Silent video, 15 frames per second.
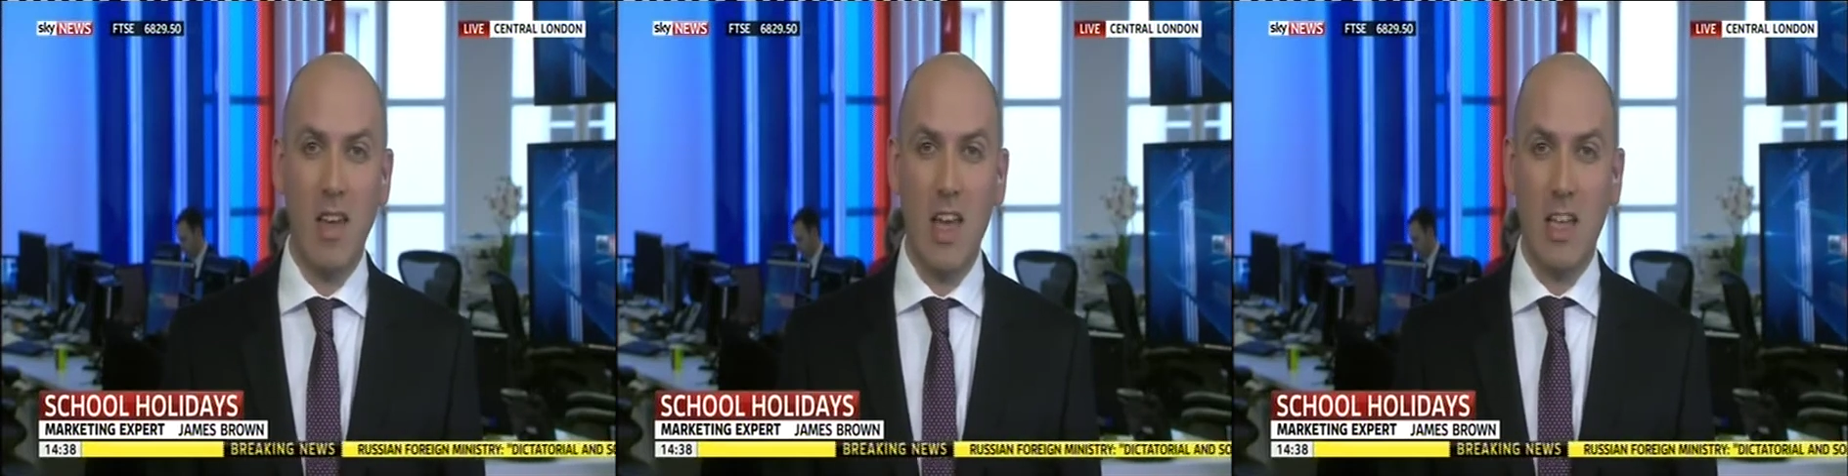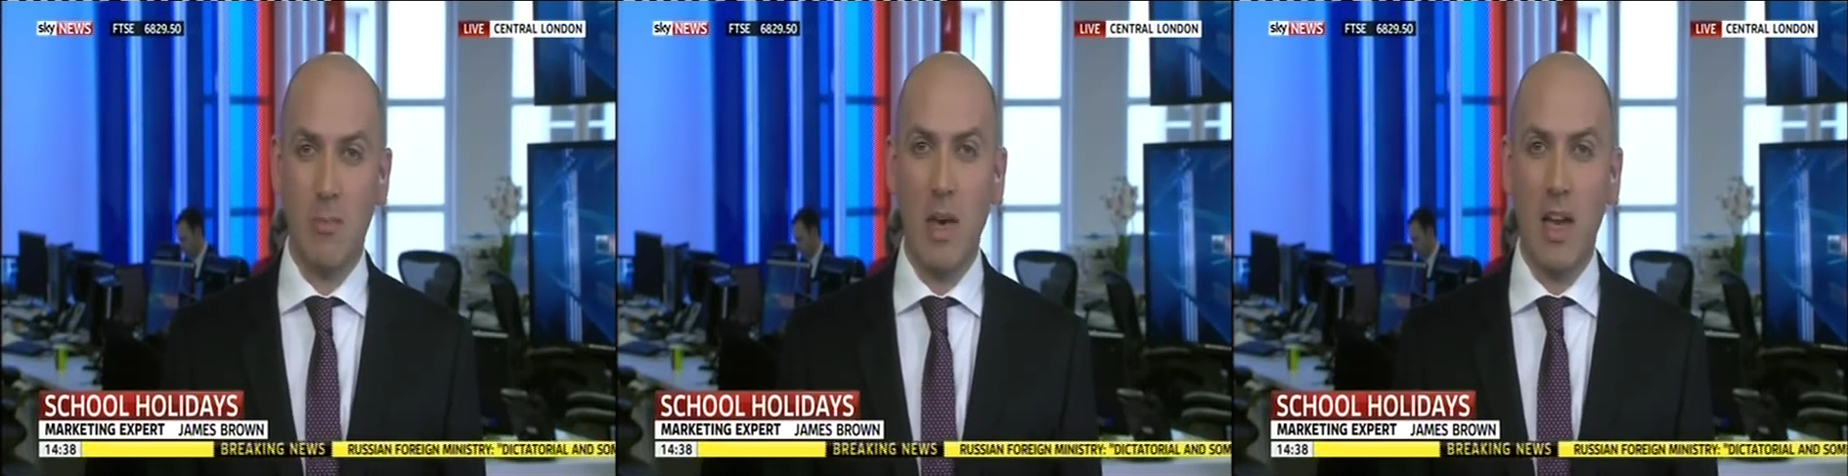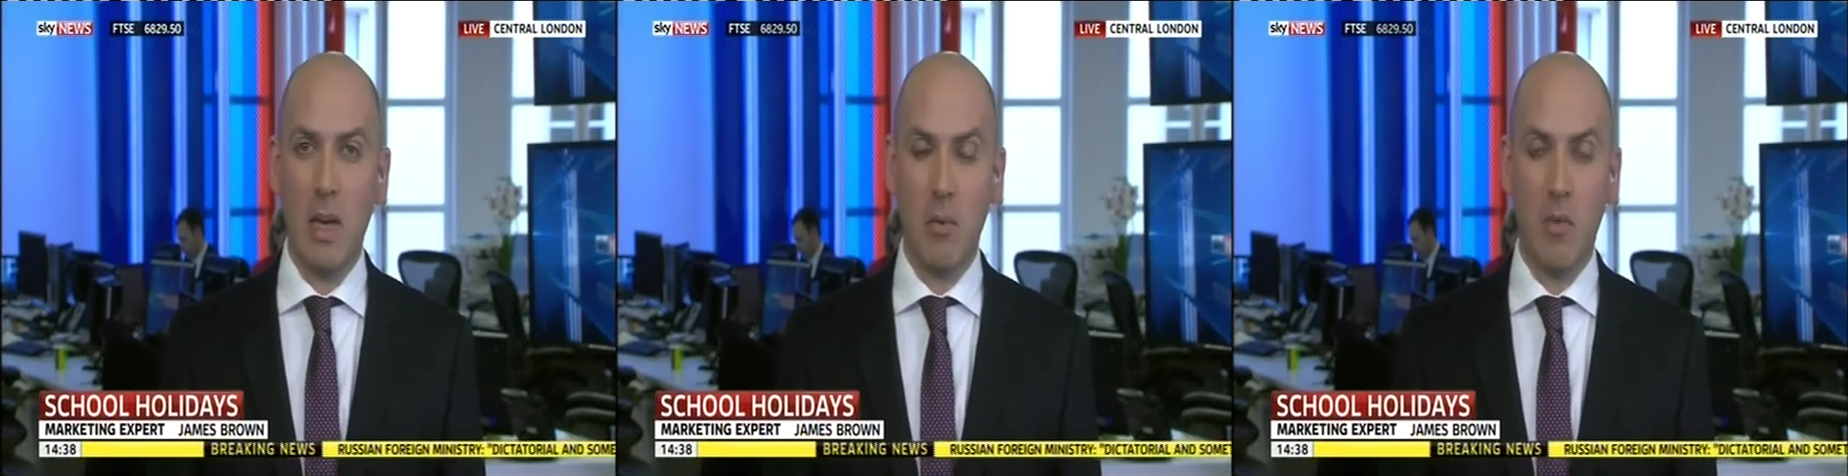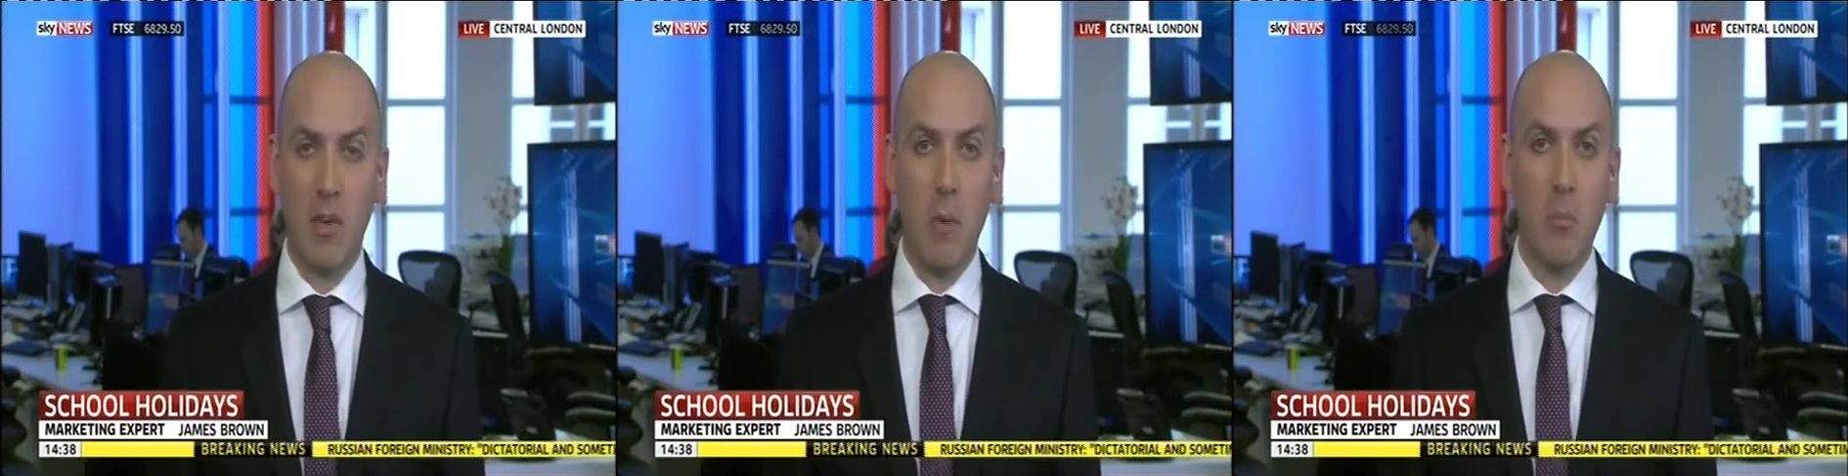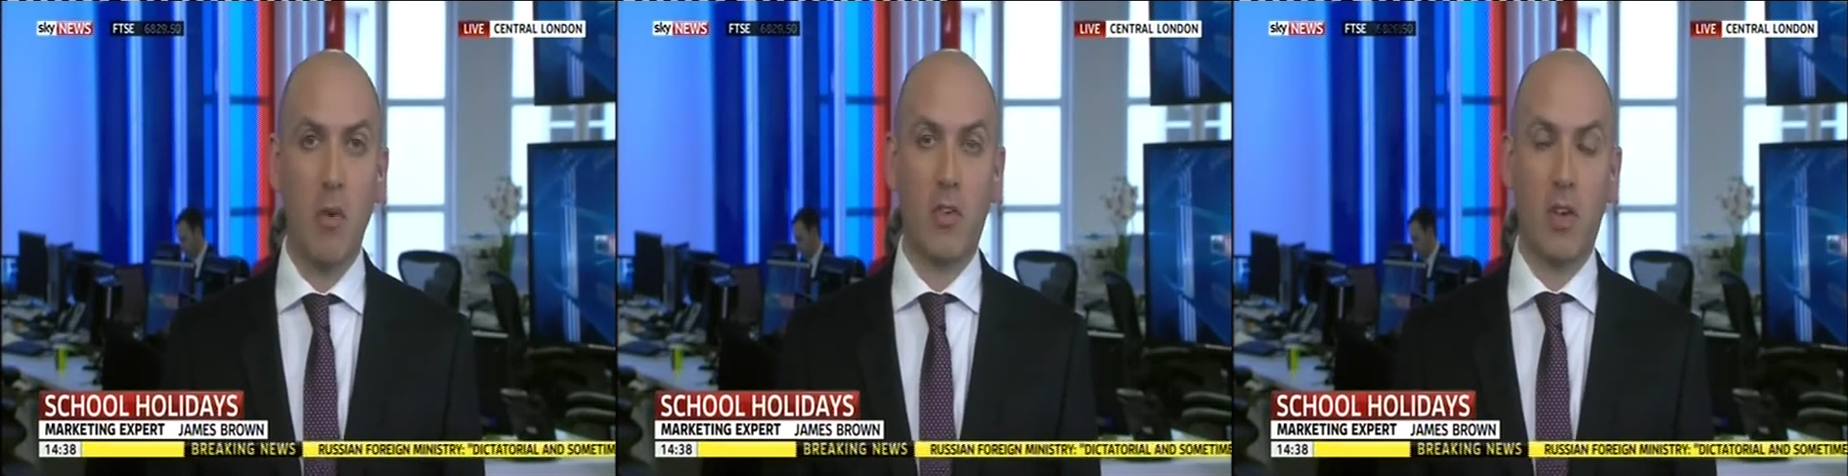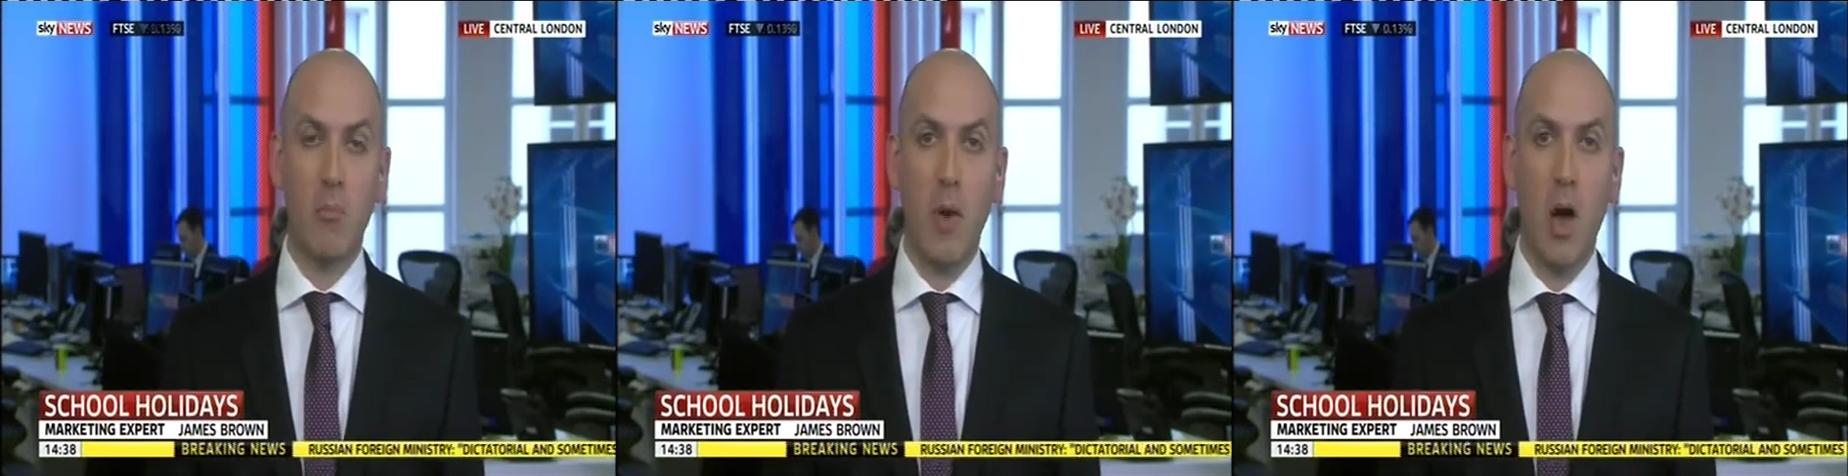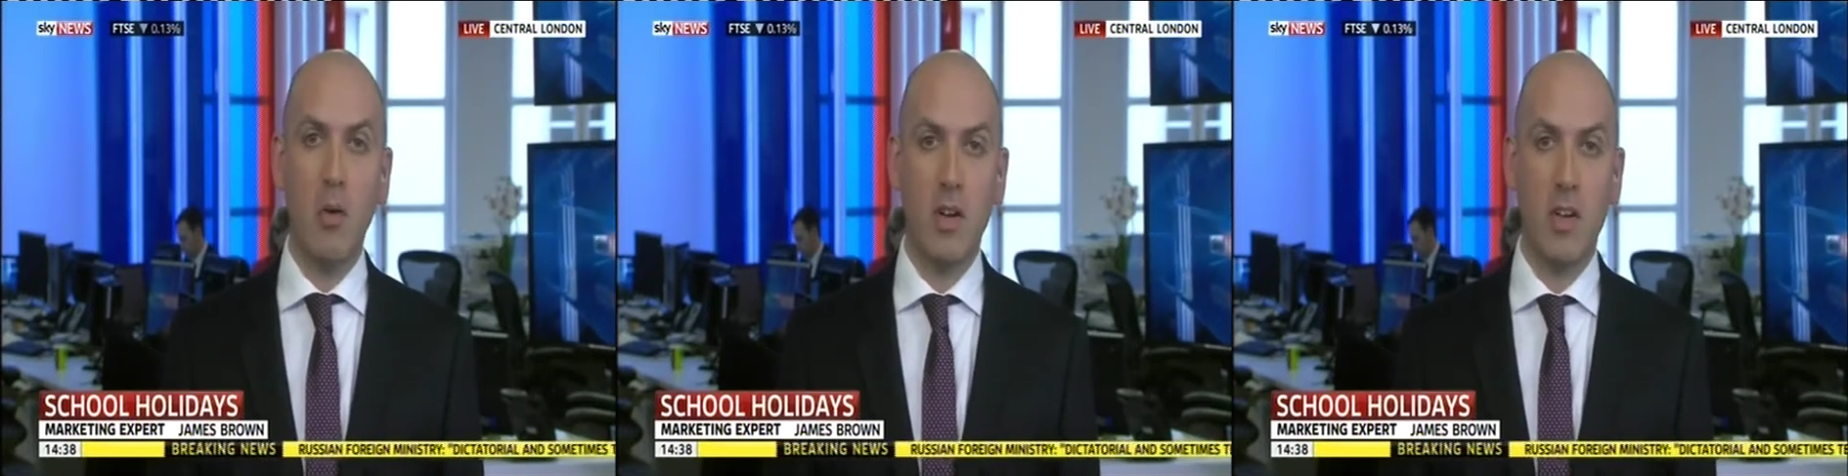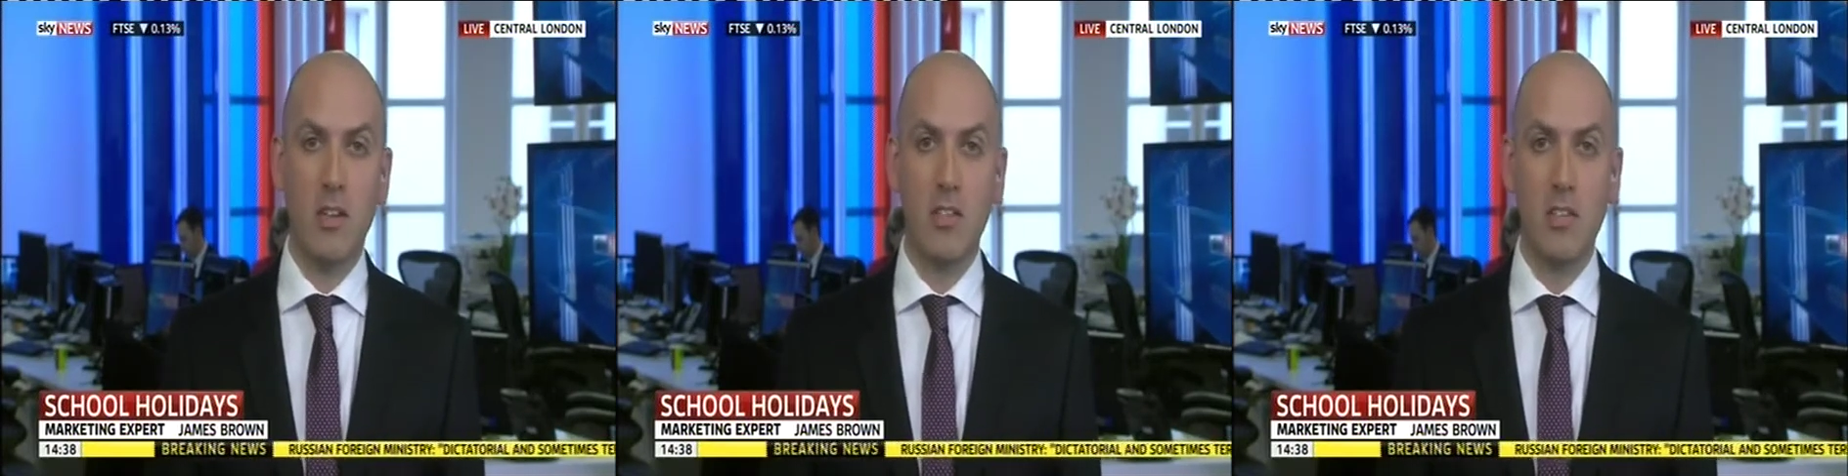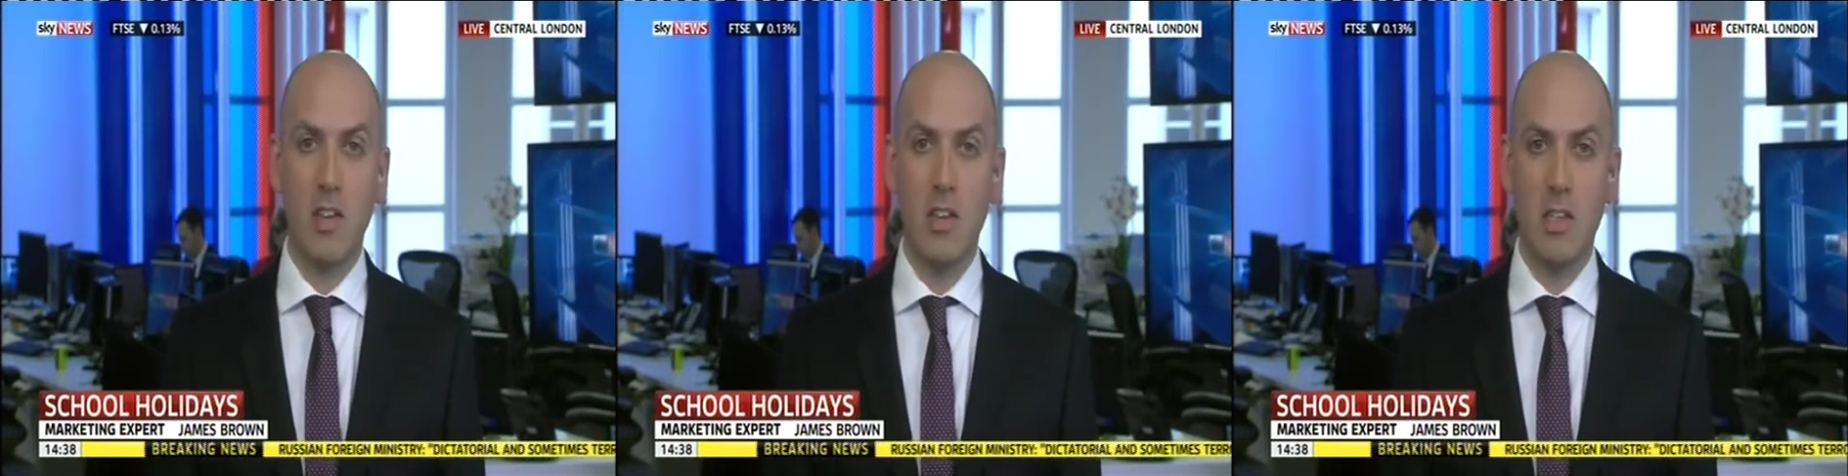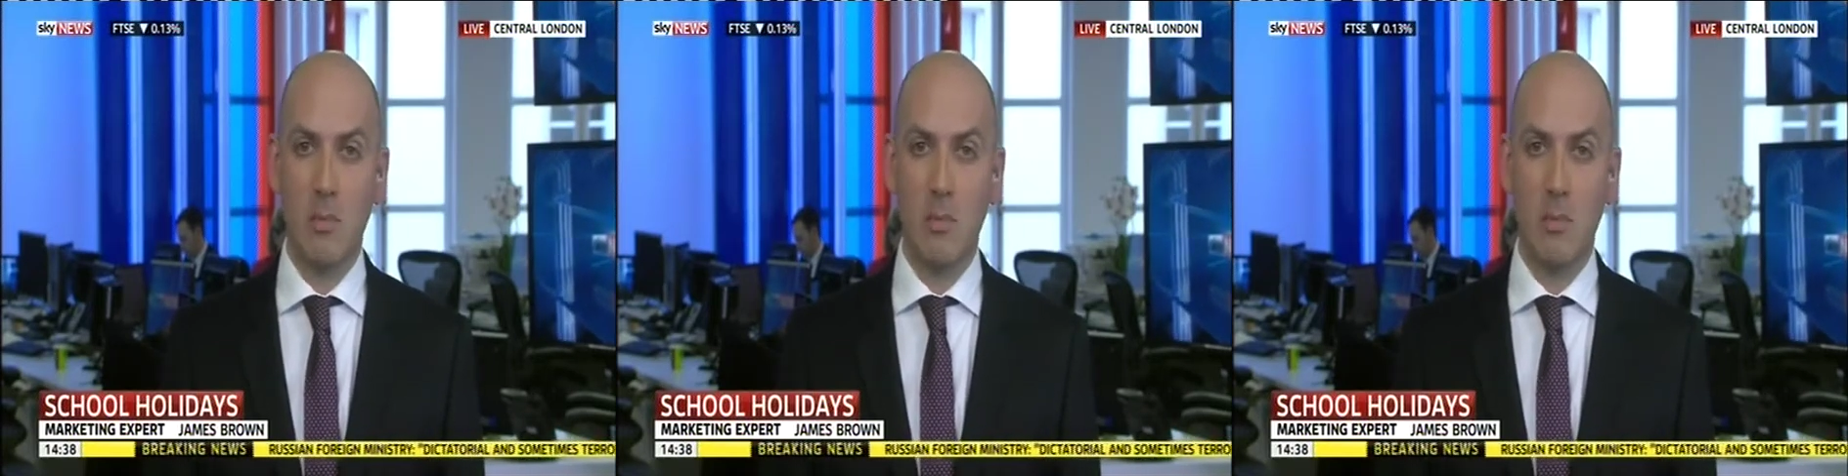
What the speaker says: it's made up of a number of components.